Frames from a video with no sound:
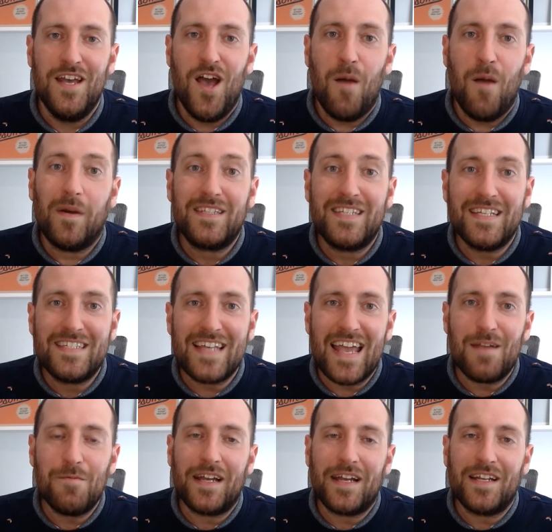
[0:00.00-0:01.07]
But
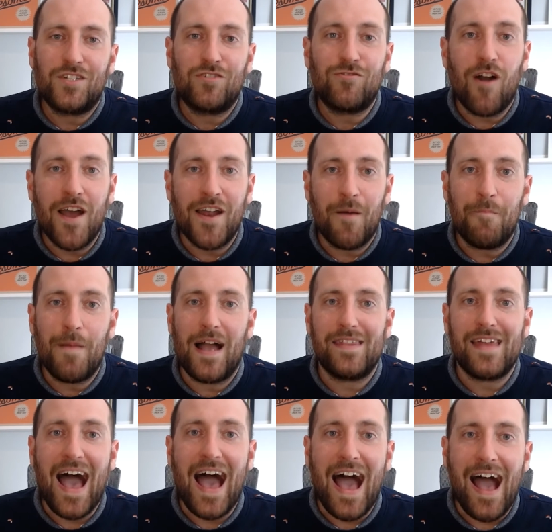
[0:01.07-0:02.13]
today we're going to try and unpack
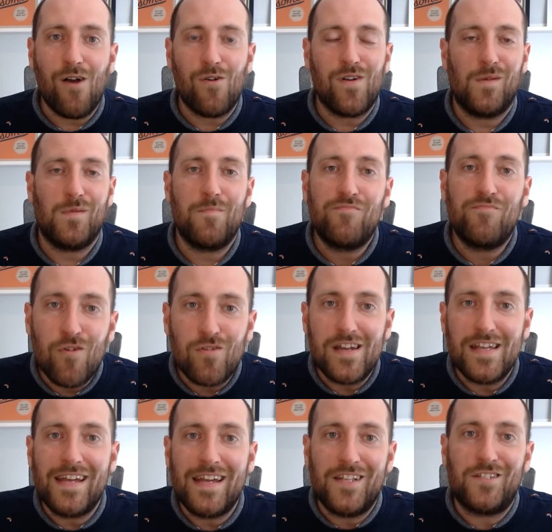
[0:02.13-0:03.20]
the how, and we're
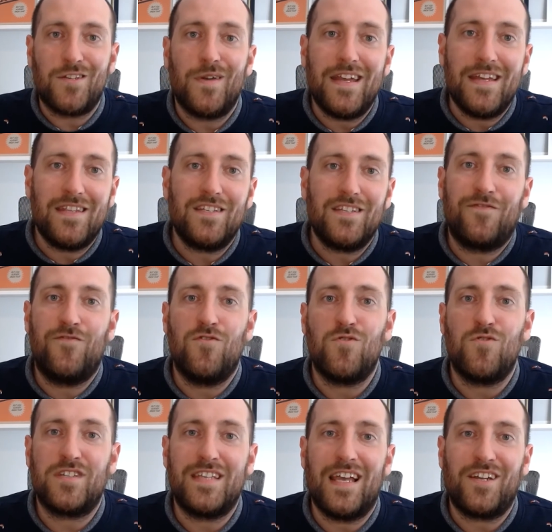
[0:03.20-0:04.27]
broadly going to do it in these
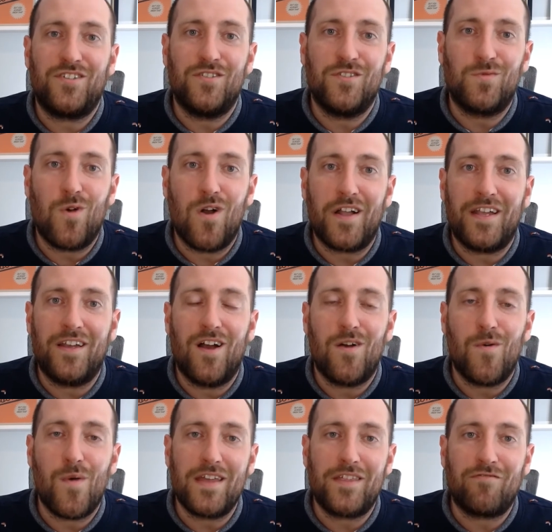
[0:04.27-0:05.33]
4 sections, working our
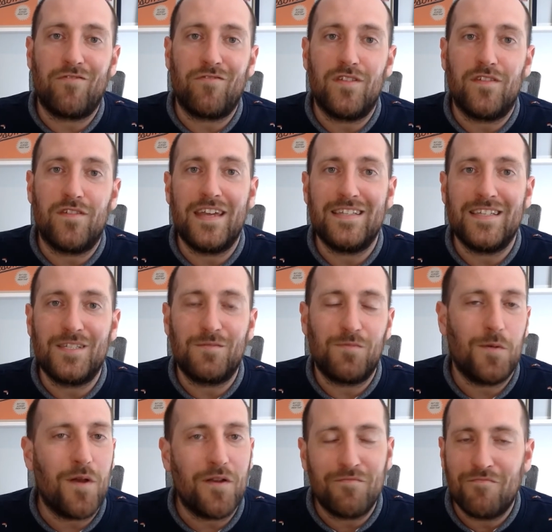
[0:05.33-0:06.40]
way through the phases. We
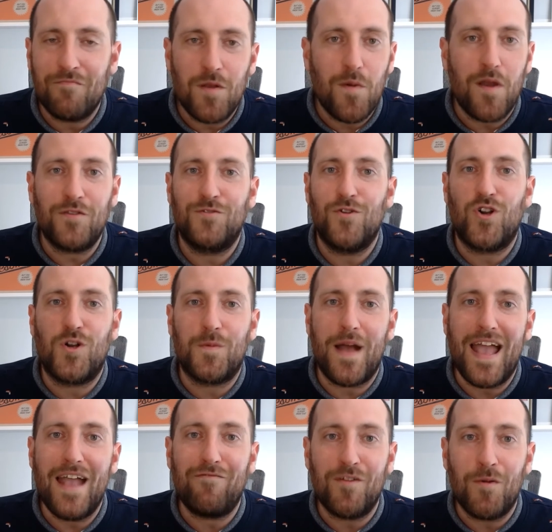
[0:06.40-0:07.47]
won't talk about
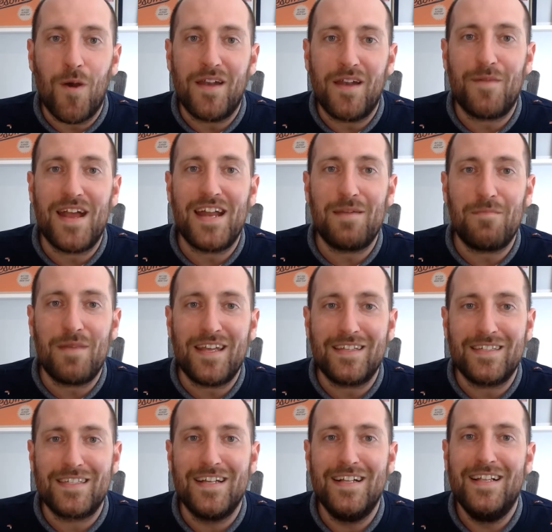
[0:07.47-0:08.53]
everyone by any
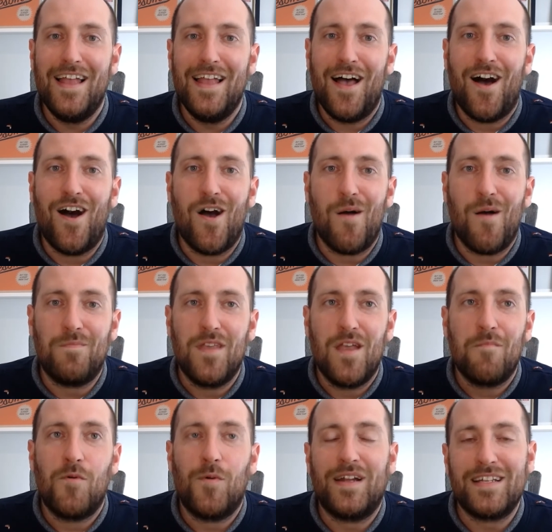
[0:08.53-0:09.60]
means. We're
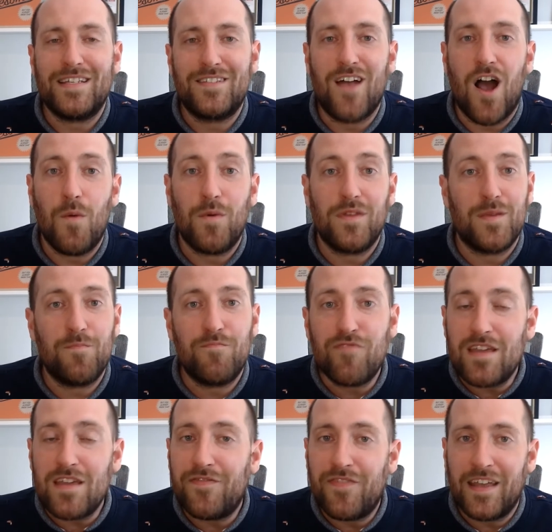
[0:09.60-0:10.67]
going to start with the
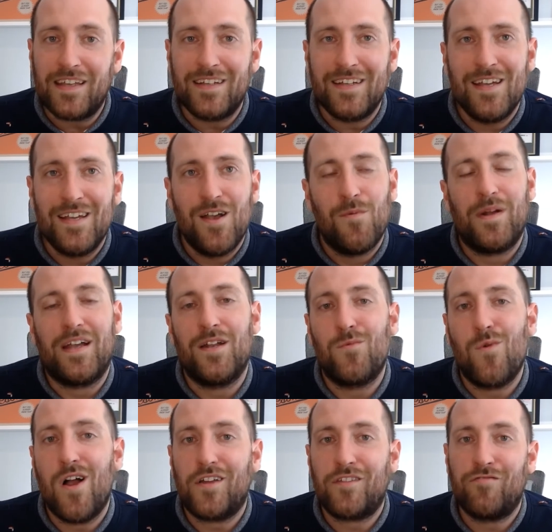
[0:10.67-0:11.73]
briefing. We're going to
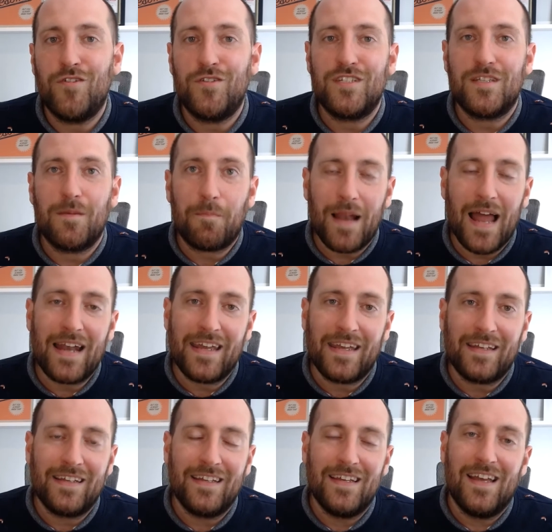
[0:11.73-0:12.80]
work through to the
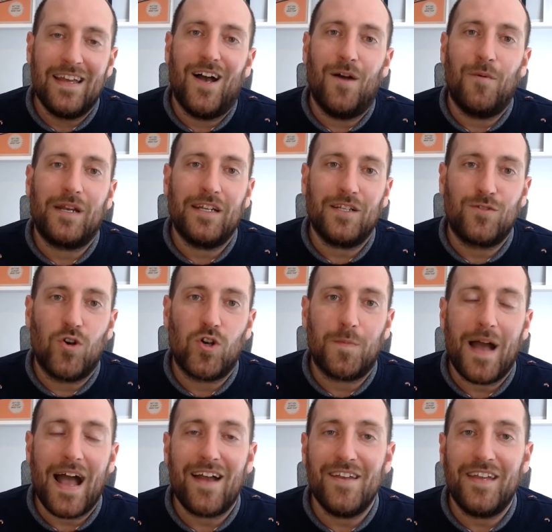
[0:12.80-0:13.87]
planning. We're going to talk
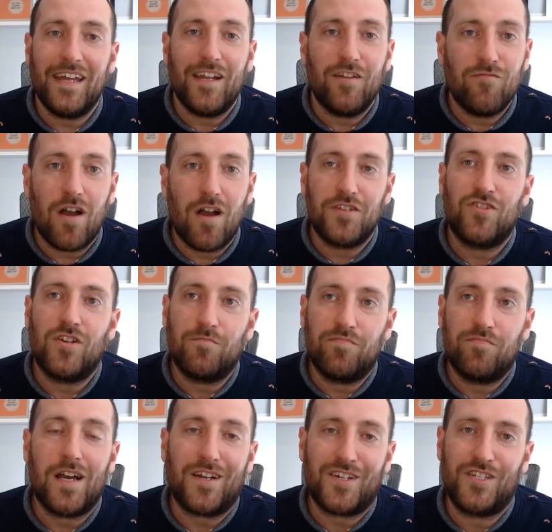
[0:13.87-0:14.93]
about how you get it right during
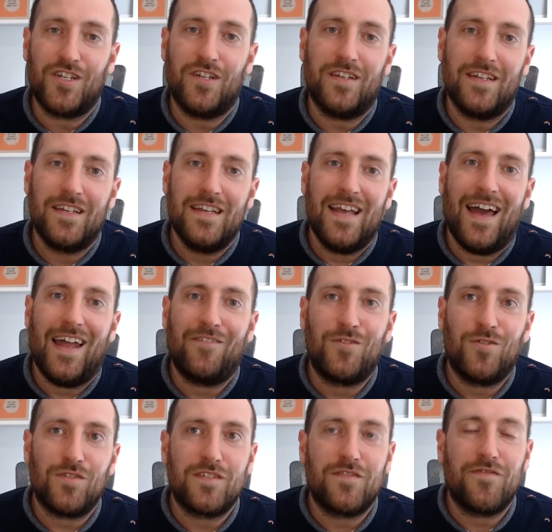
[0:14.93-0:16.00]
production. And of
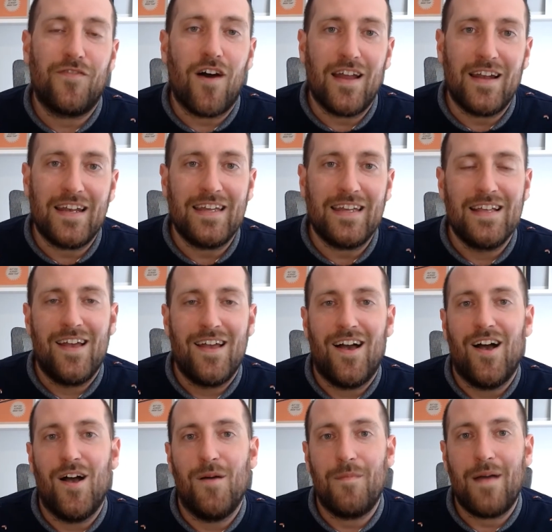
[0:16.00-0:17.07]
course, finally,
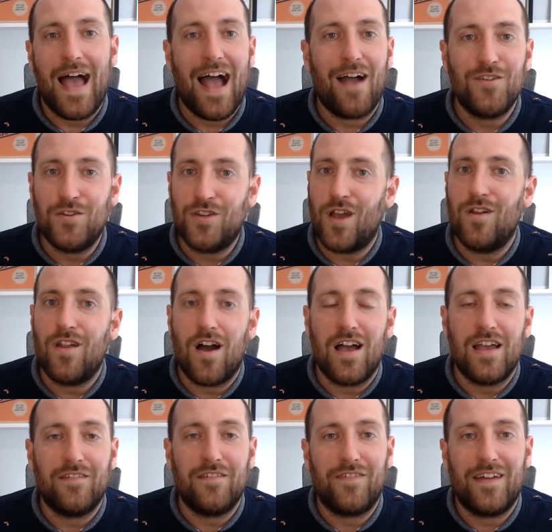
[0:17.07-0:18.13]
how you go
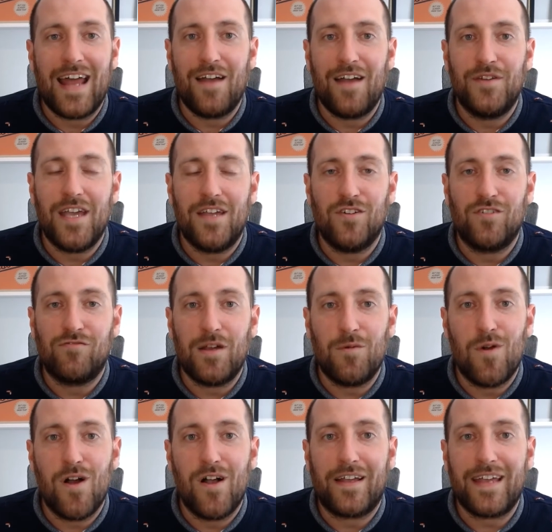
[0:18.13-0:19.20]
live and how you get your great
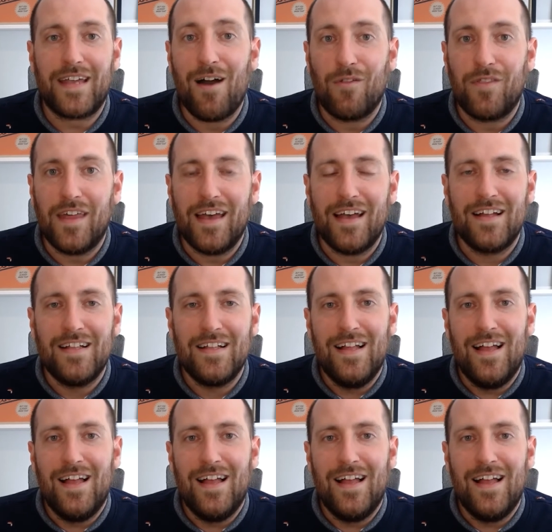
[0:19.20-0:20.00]
work out there.